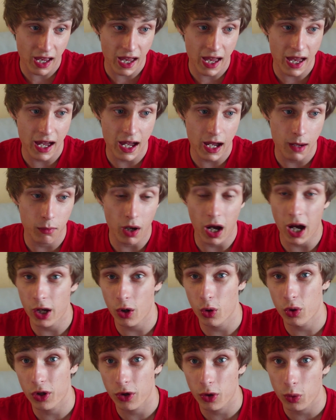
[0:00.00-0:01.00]
I
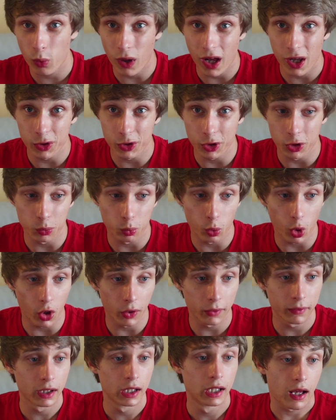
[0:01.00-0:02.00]
ordered a well done
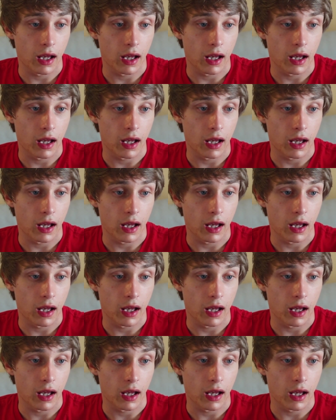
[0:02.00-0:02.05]
one,